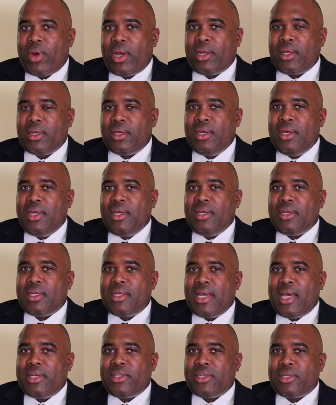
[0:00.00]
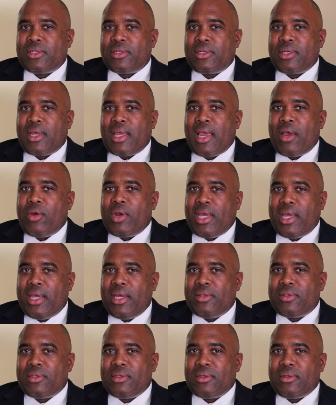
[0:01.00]
ready to not just count
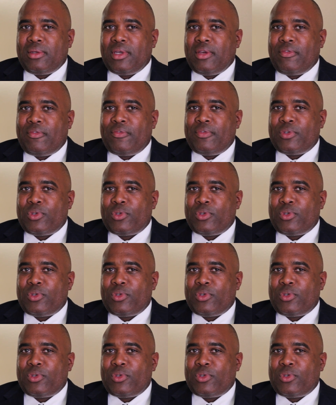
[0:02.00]
heads and give